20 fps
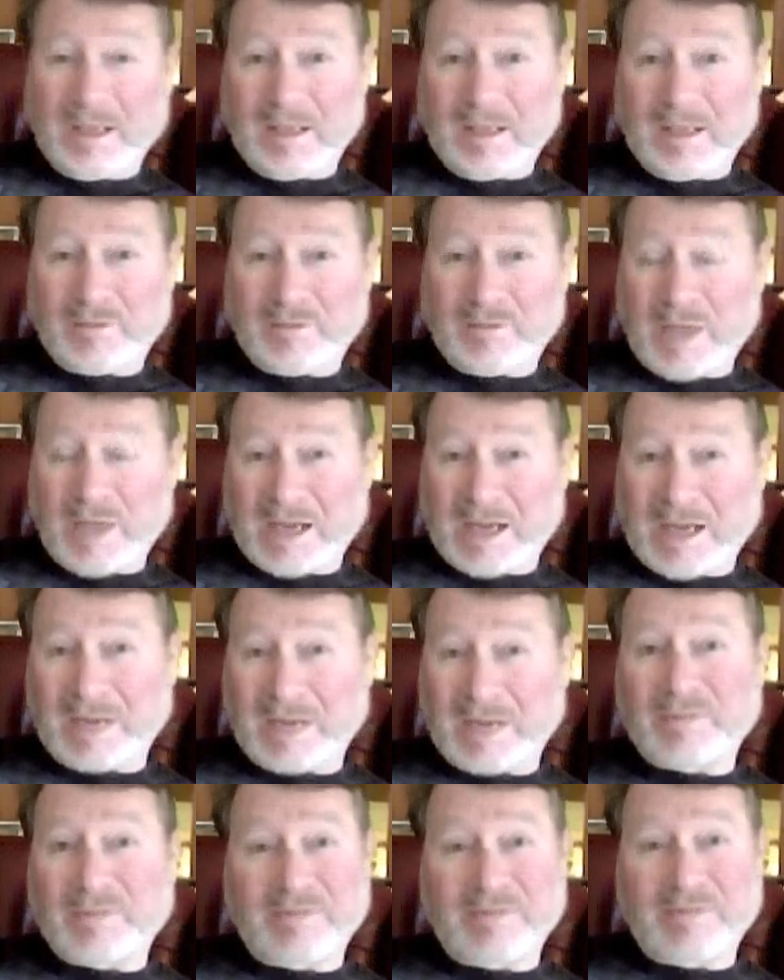If you added
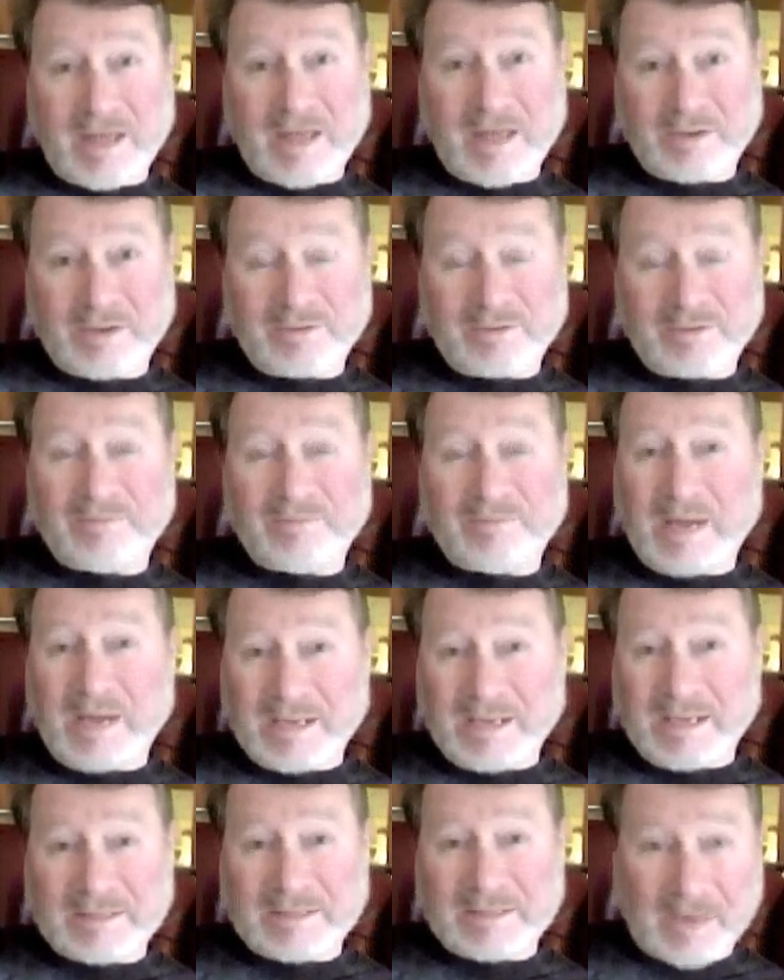up the value of
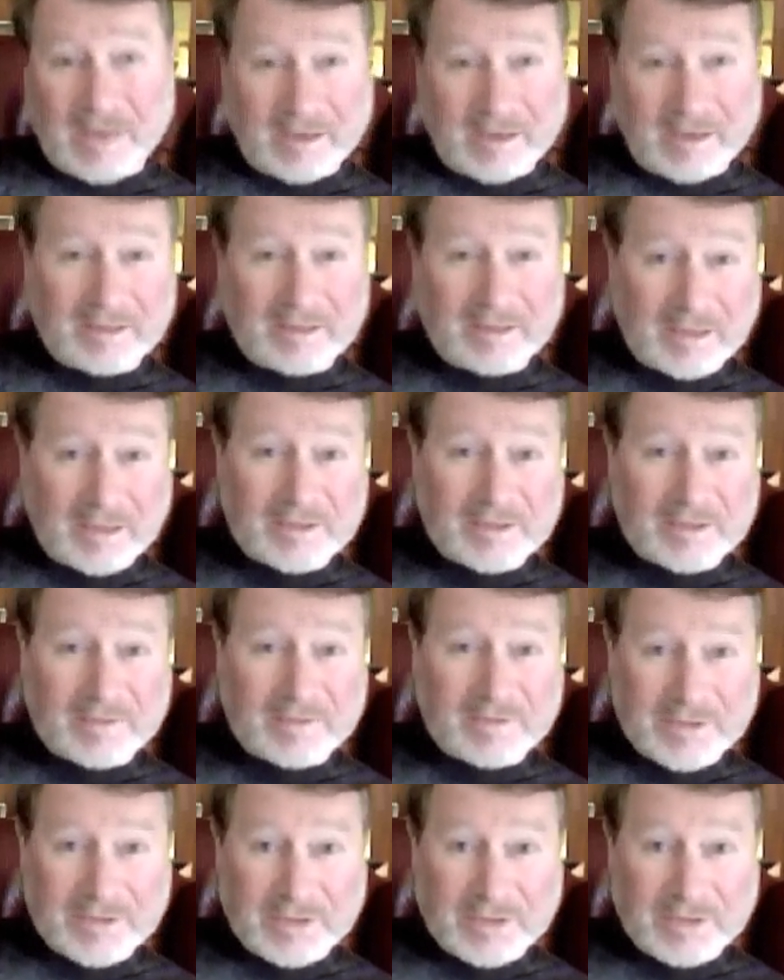my entire collection
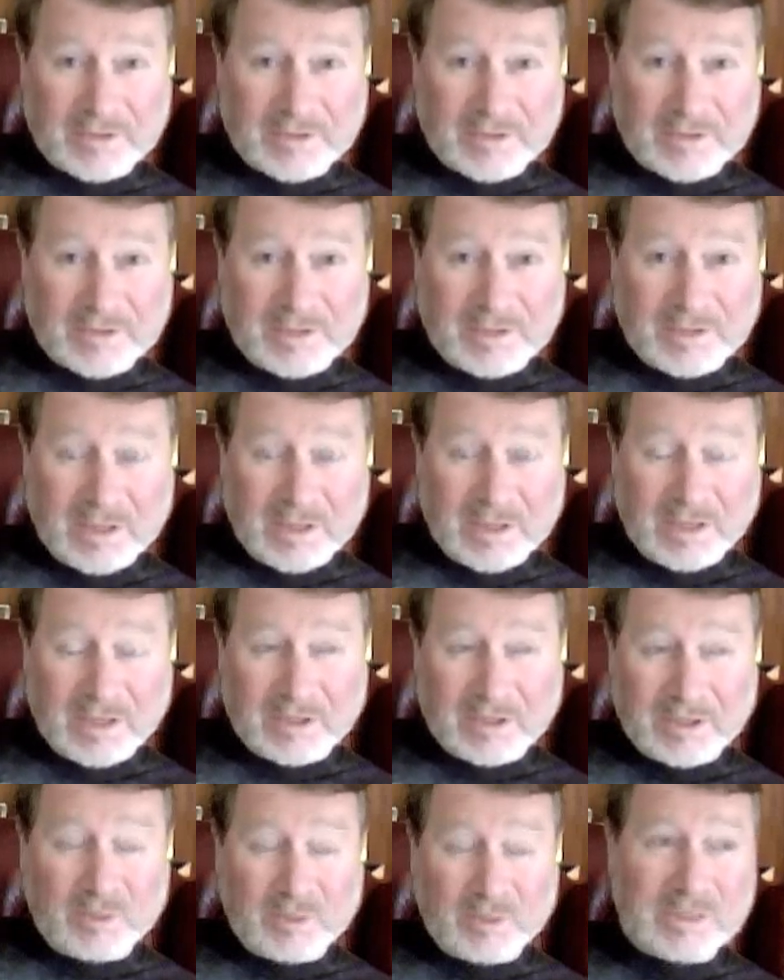of shirts,
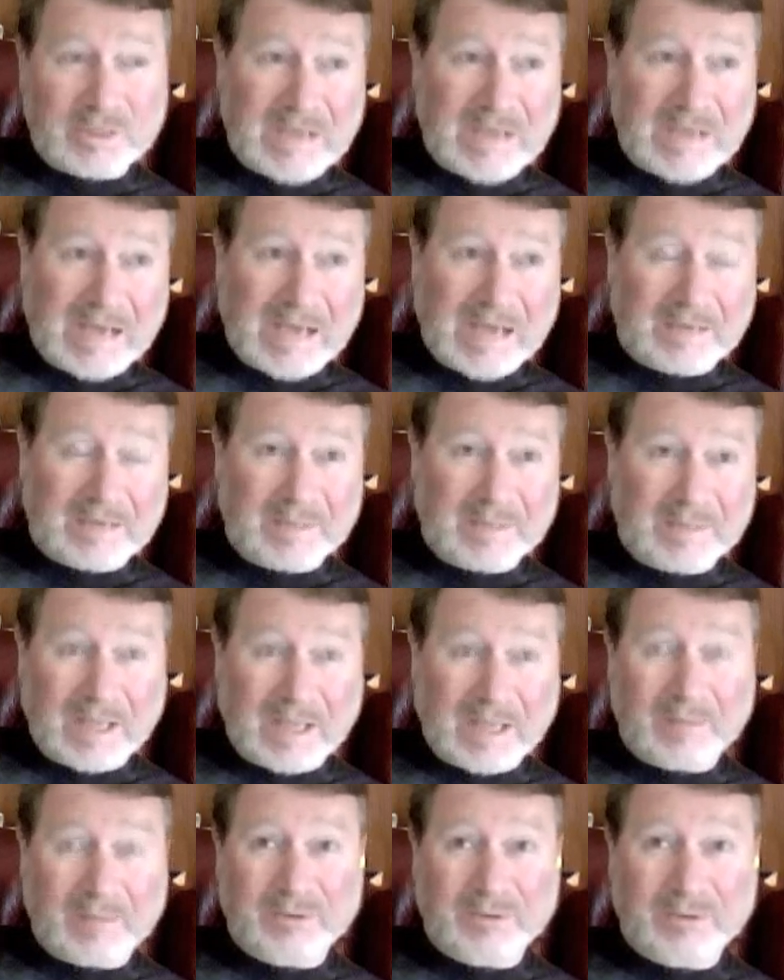you would not be
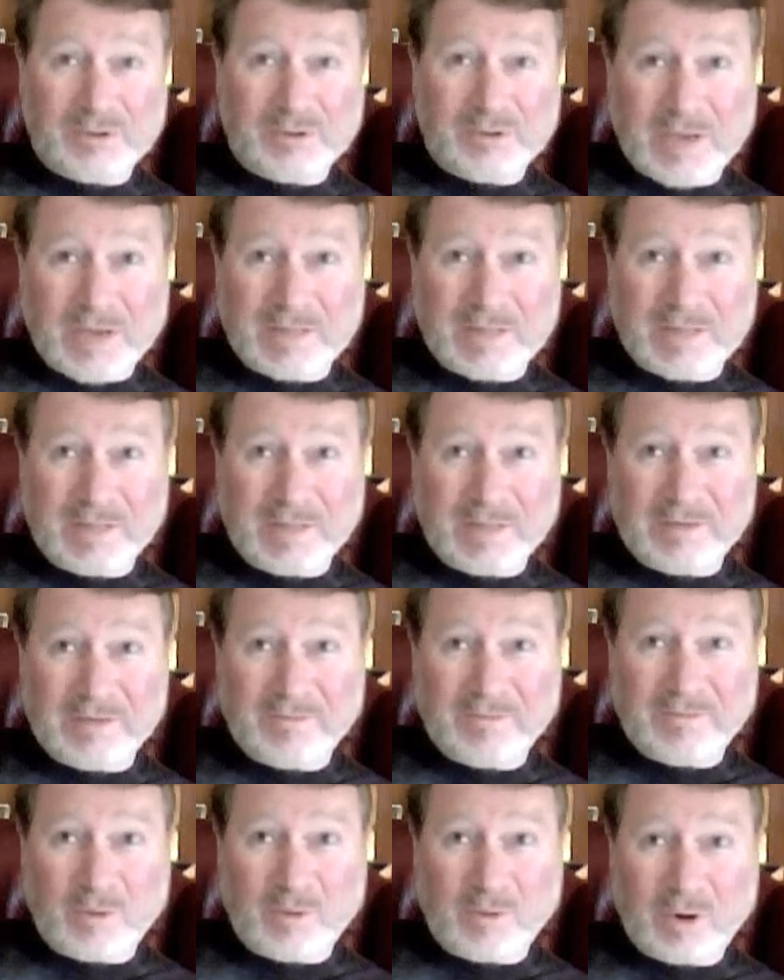able to trade them
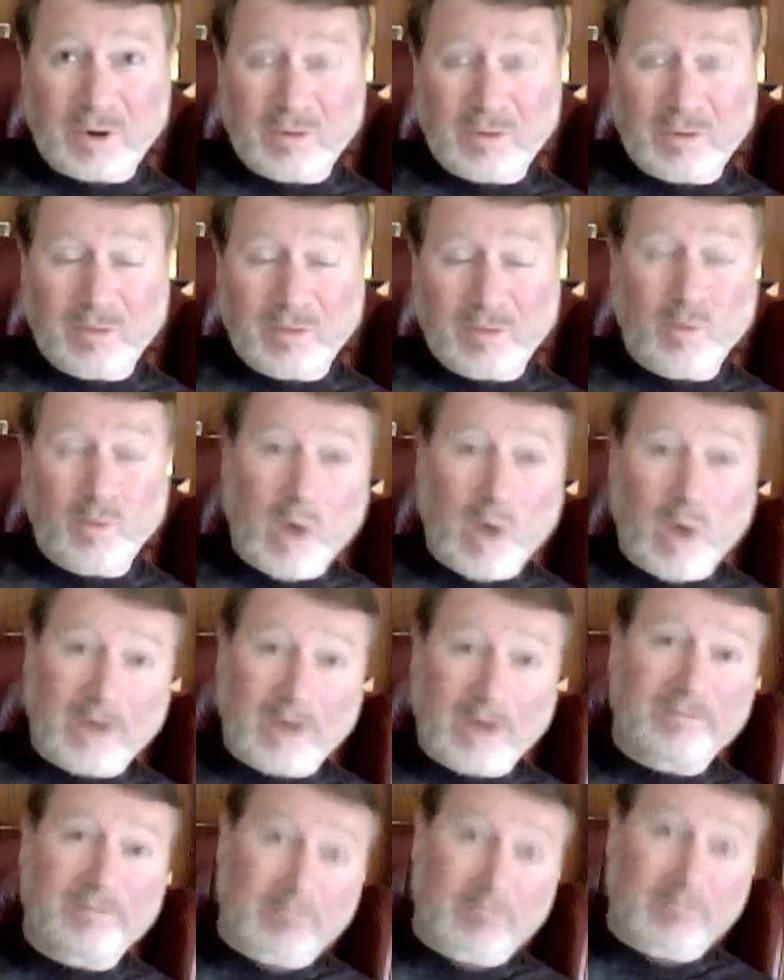in for
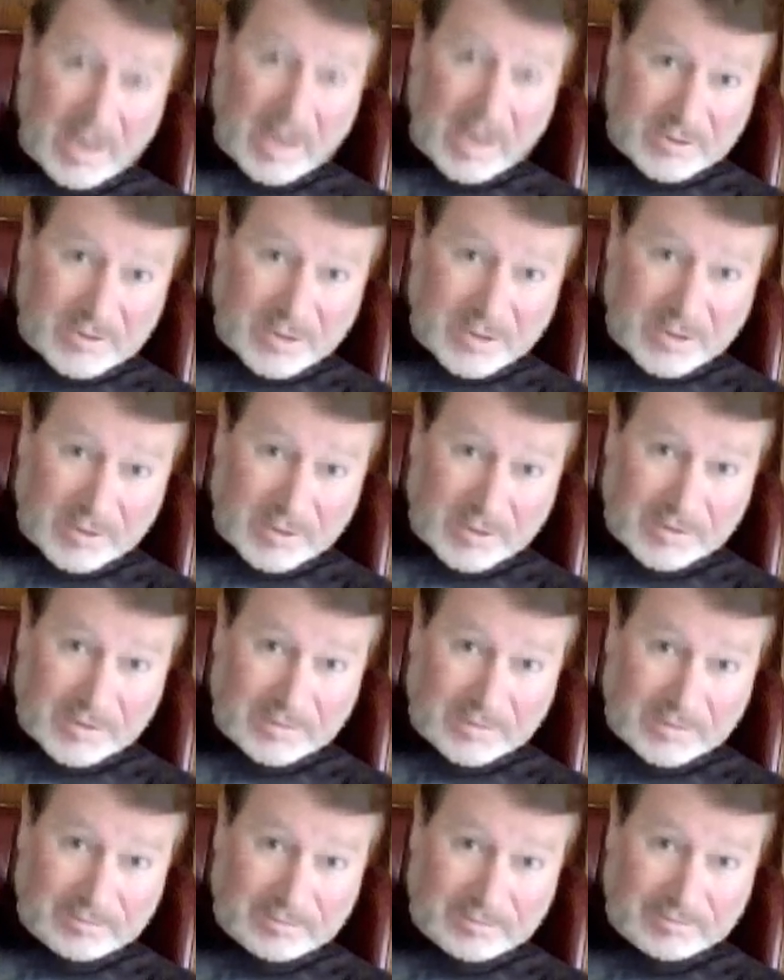one of Brad's
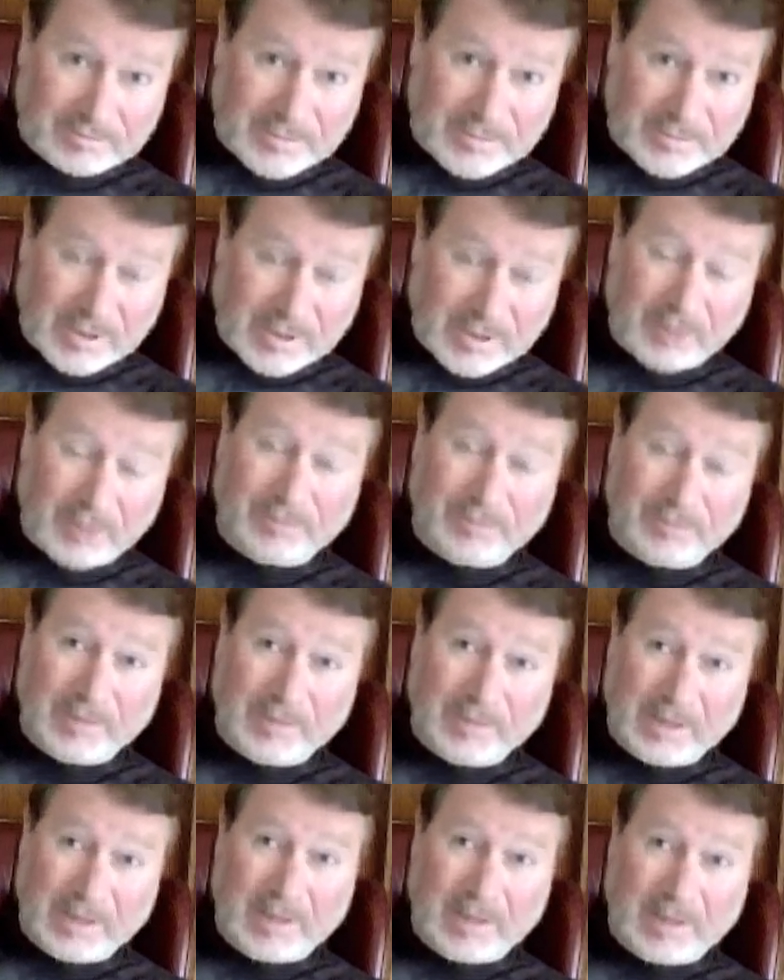shirts. So
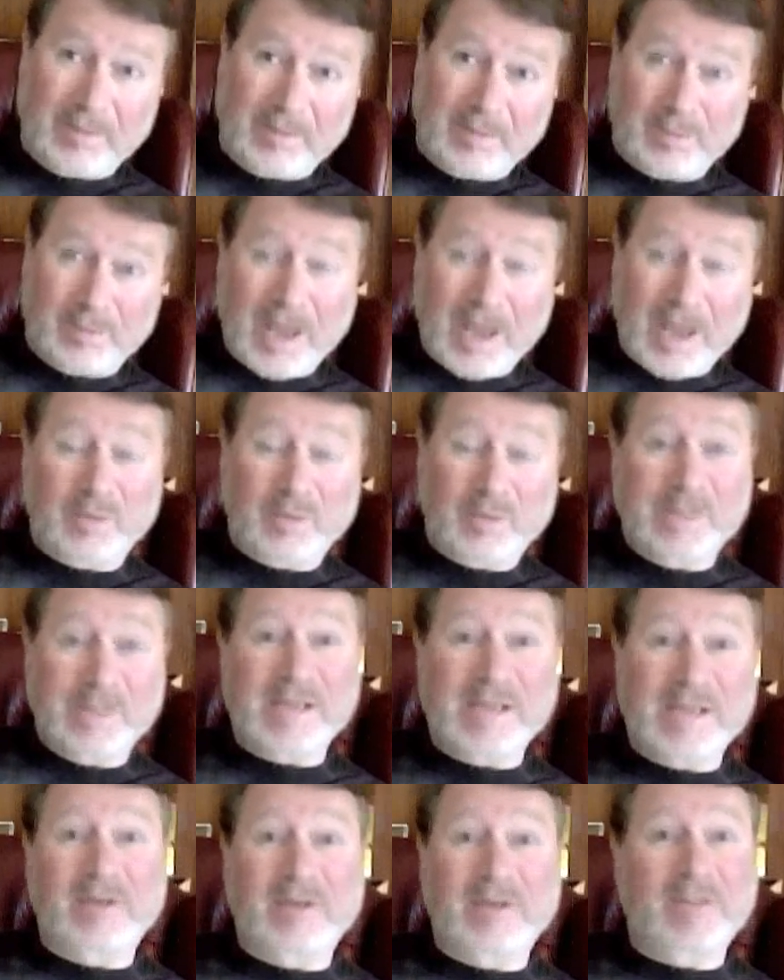Brad
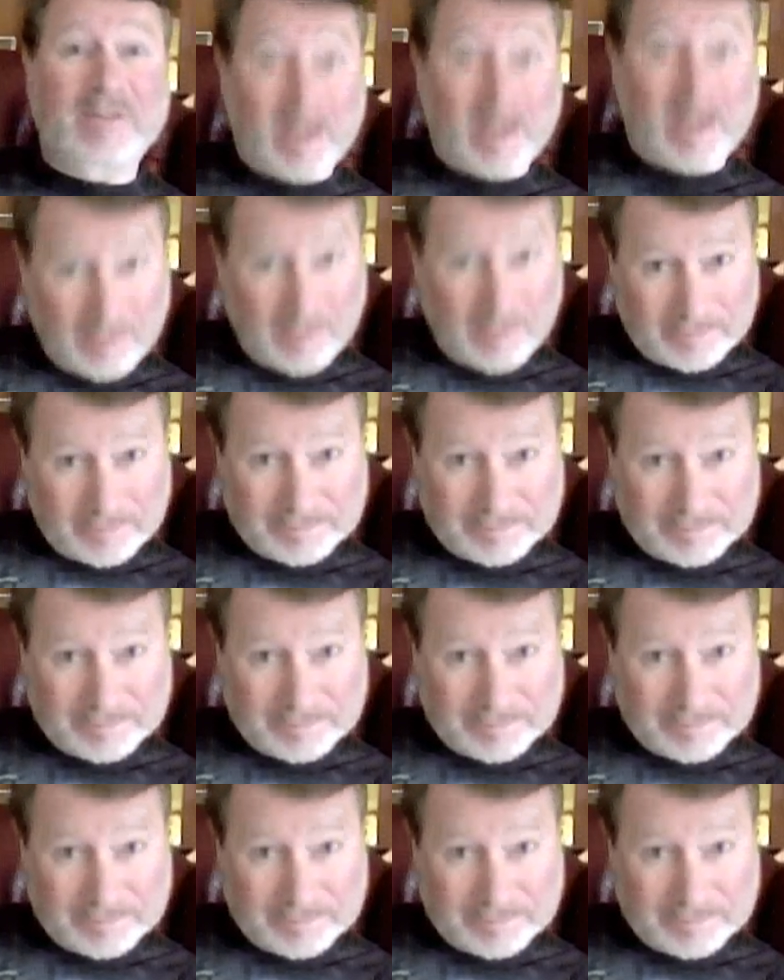wins out on that one.